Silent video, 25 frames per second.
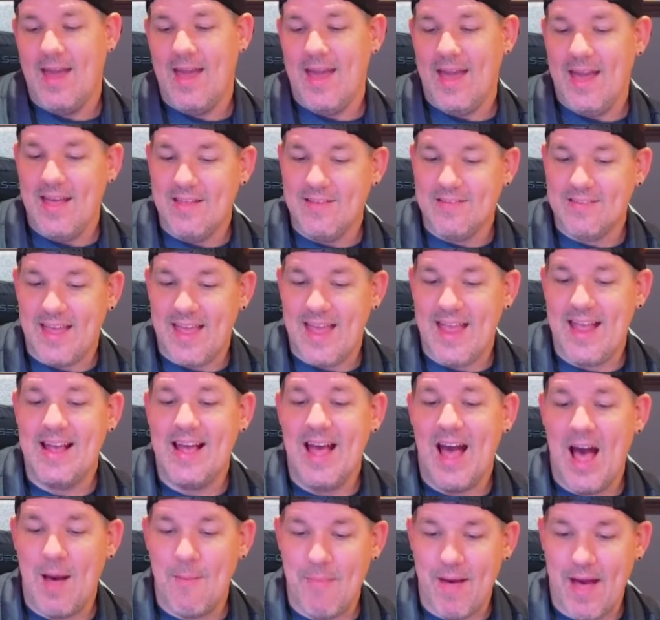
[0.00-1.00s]
is in
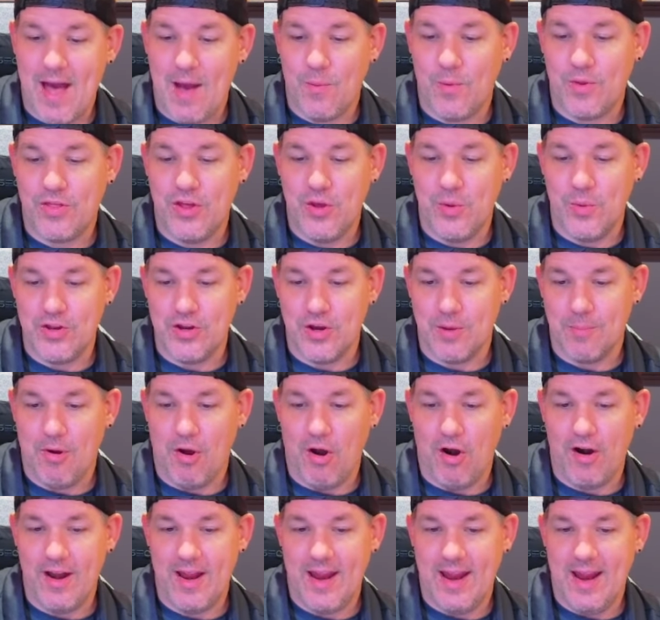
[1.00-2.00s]
combat with you in your
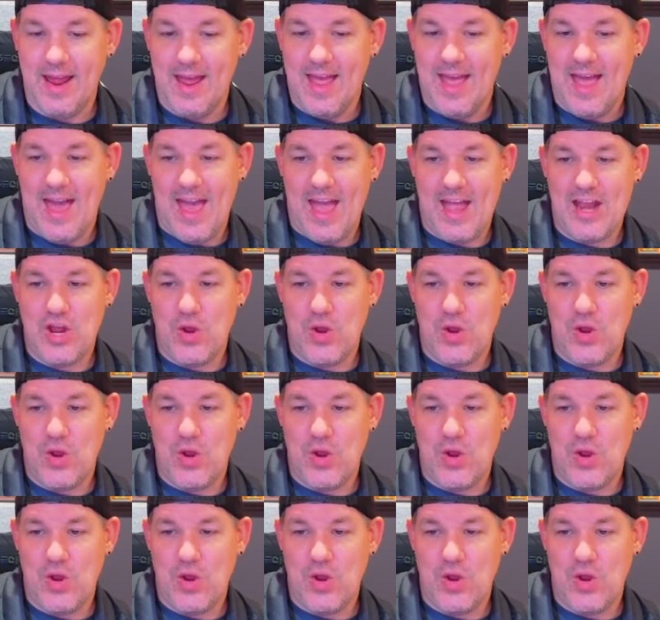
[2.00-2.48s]
party, and